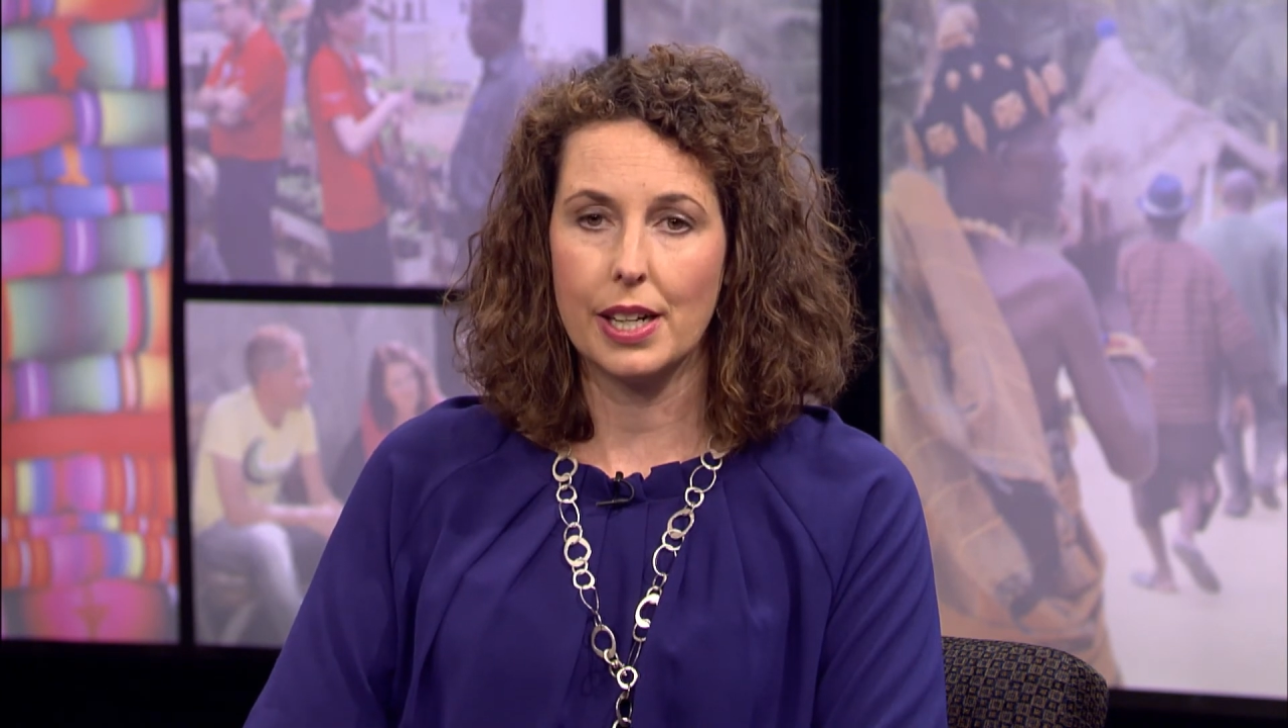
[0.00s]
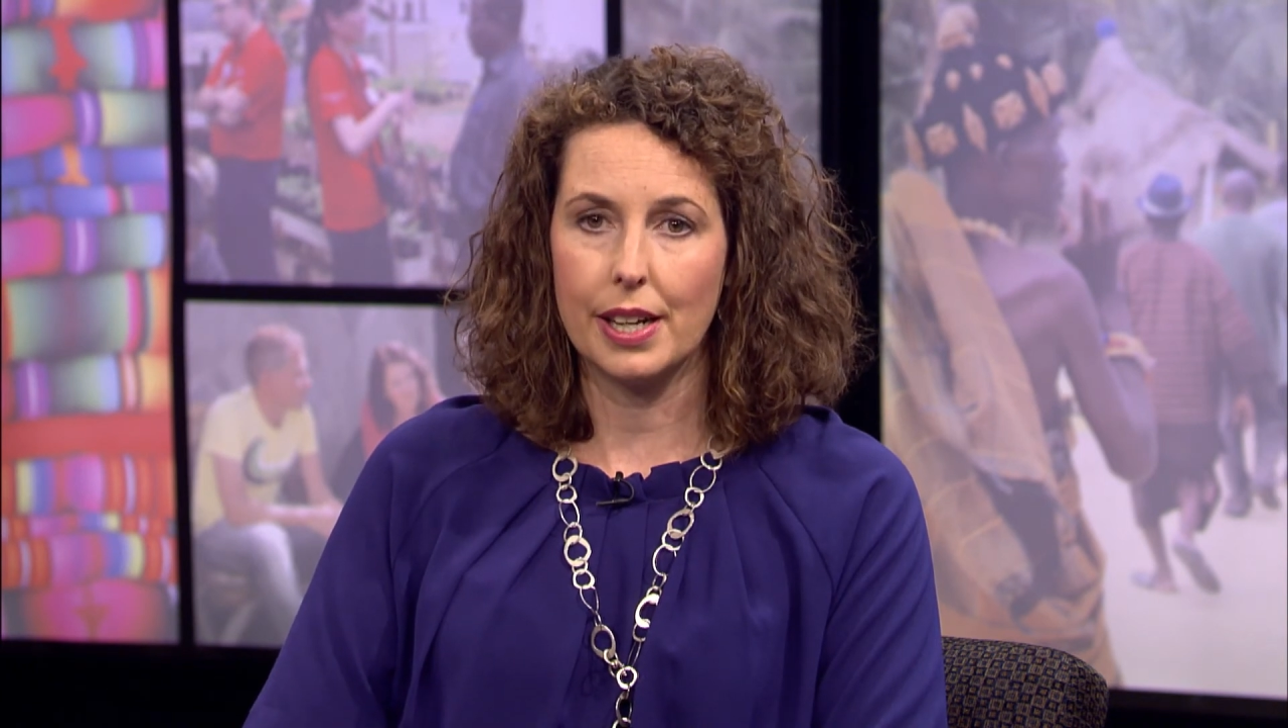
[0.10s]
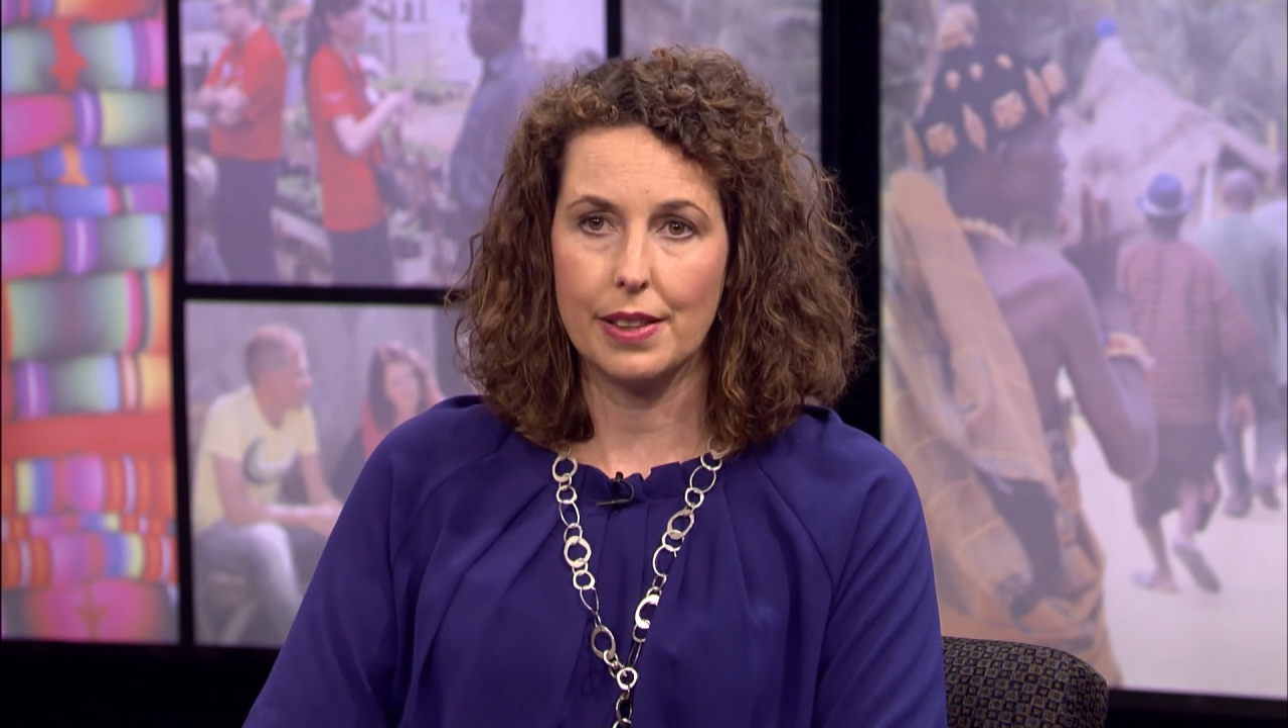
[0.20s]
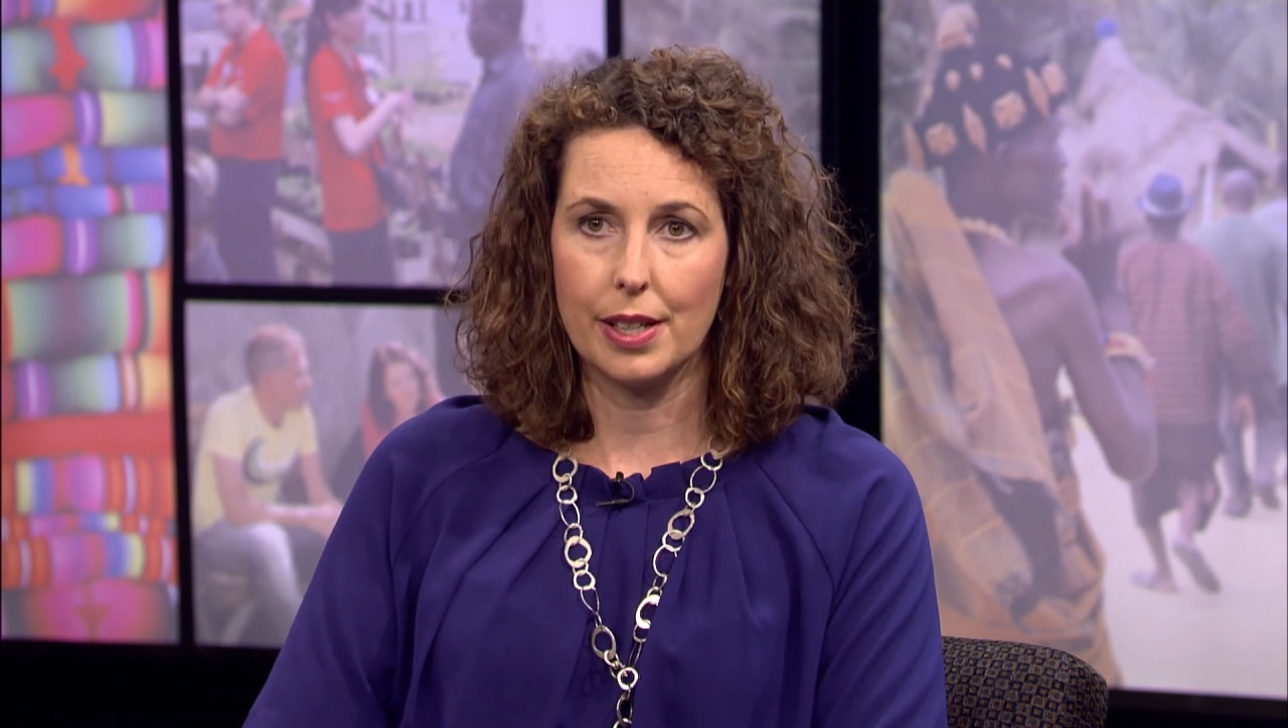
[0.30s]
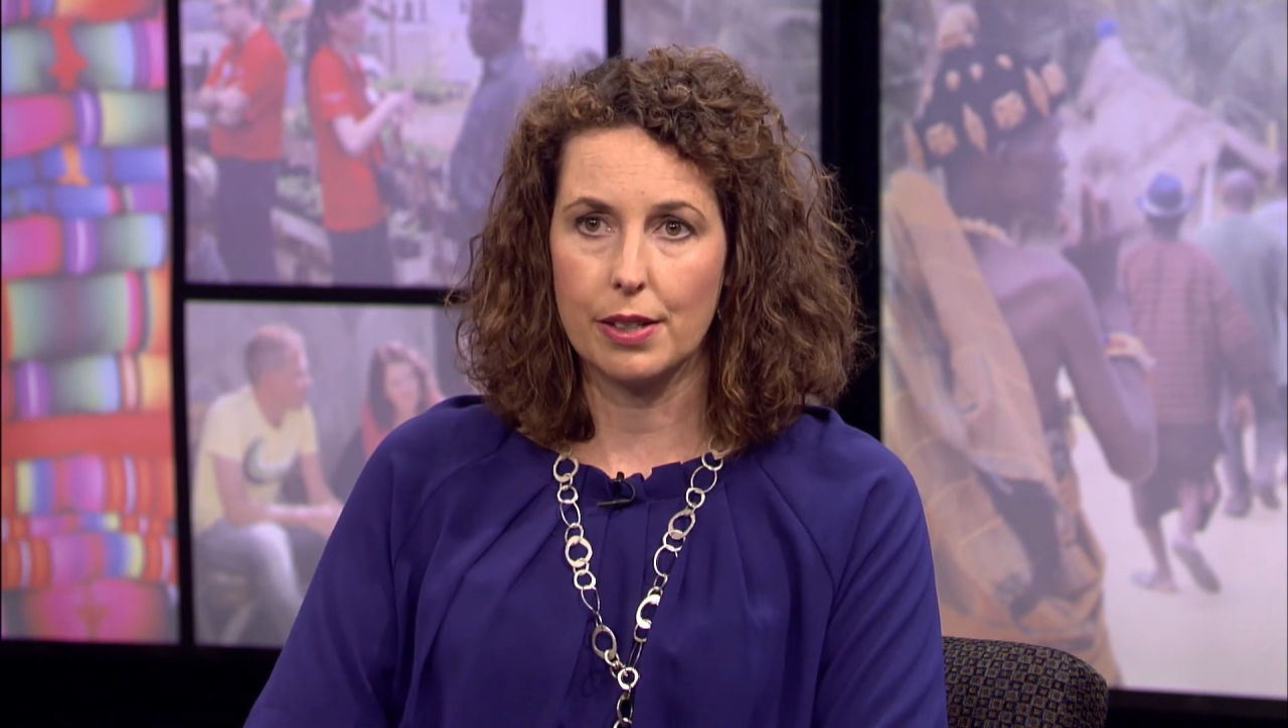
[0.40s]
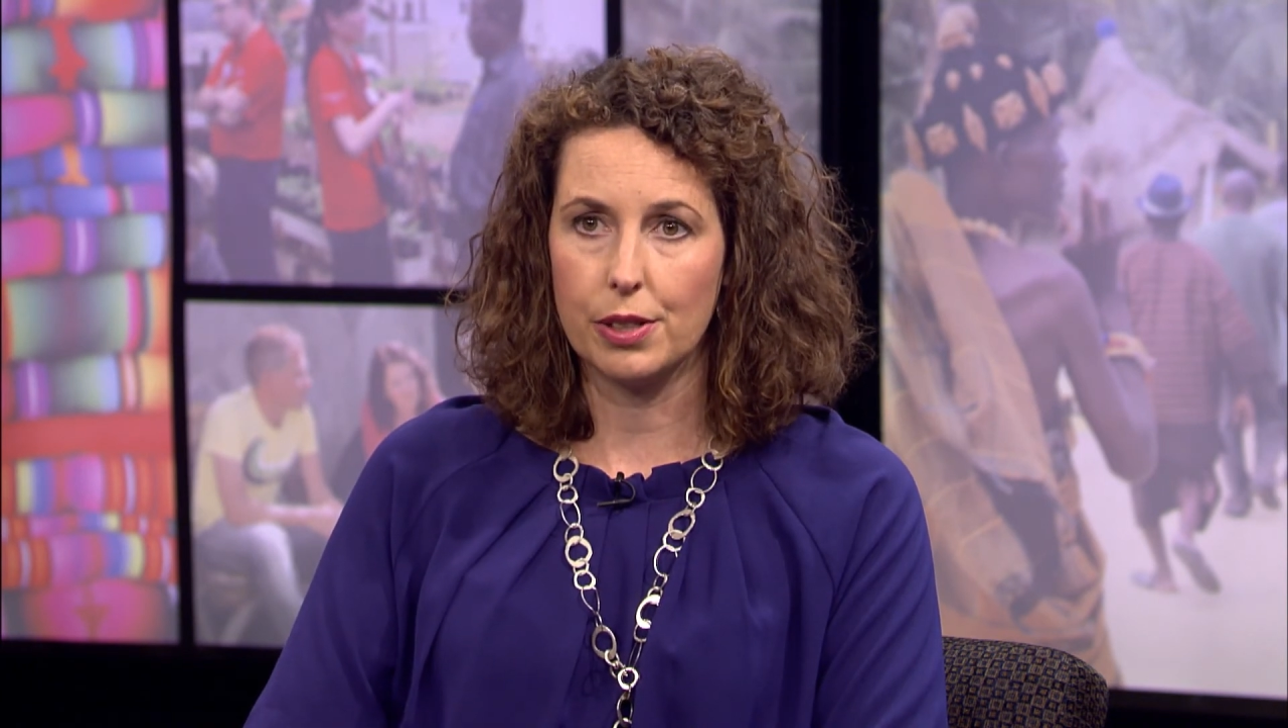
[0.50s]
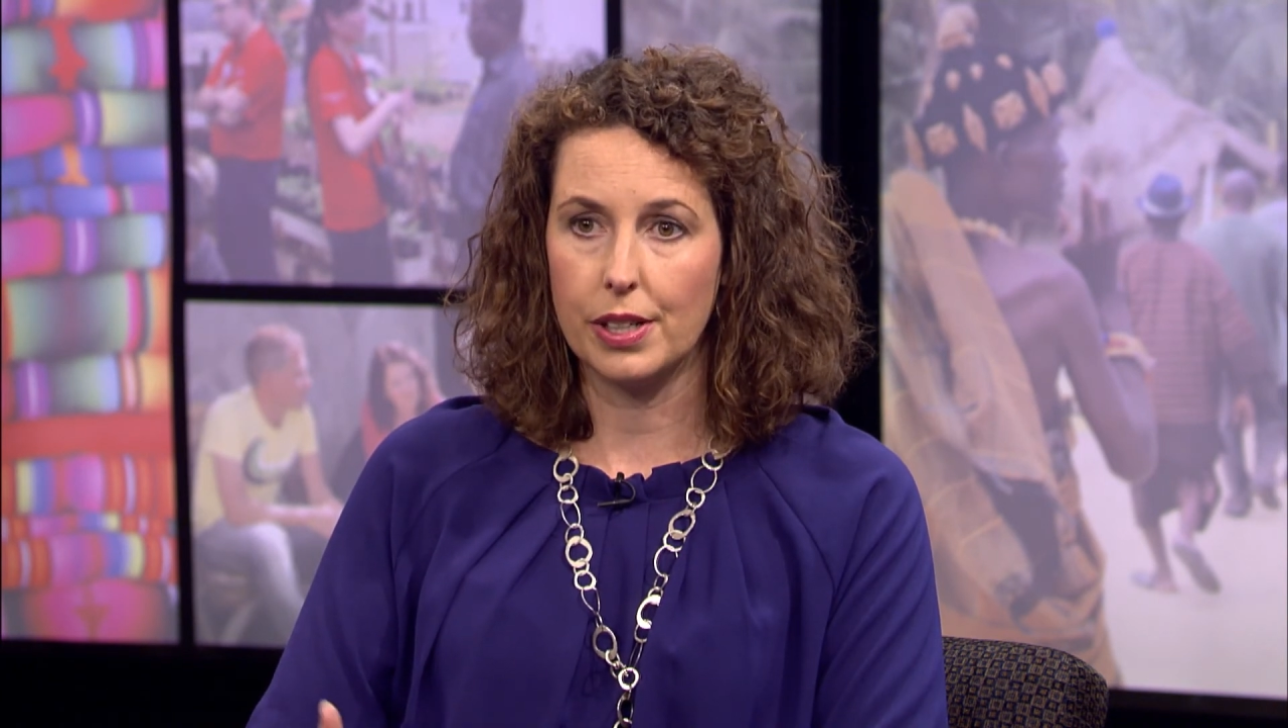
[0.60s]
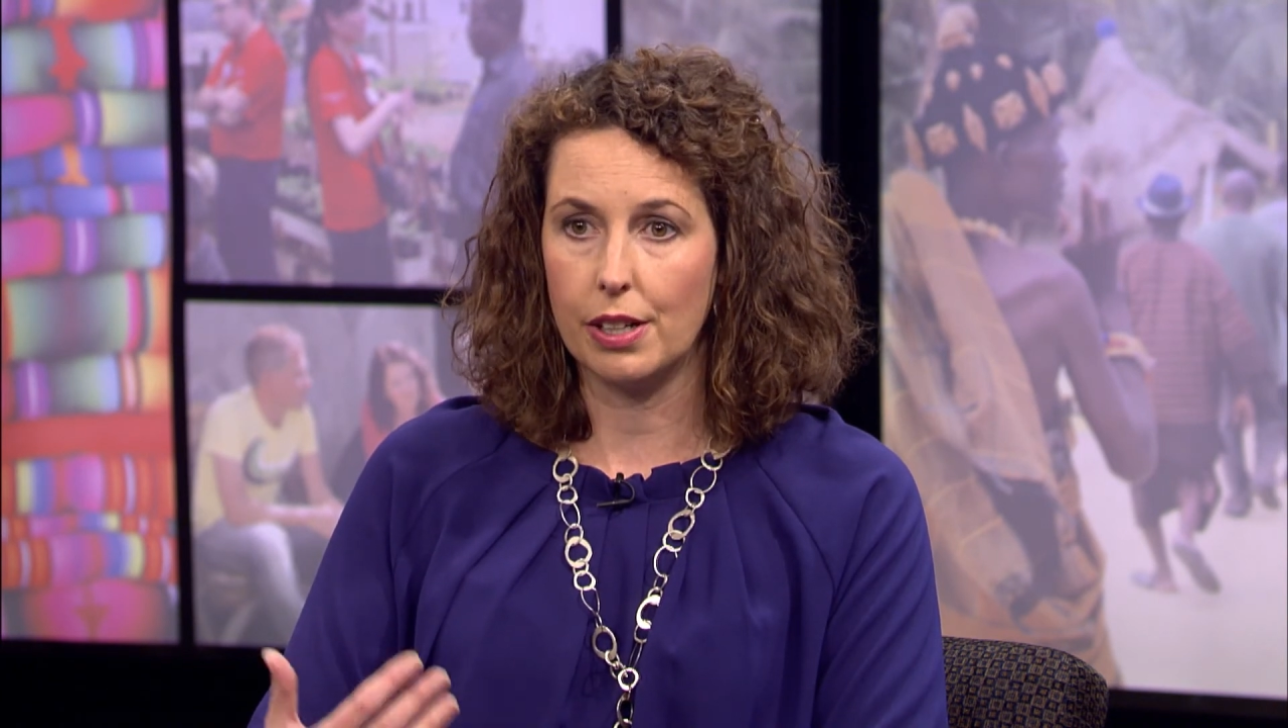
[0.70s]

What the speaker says: and I think,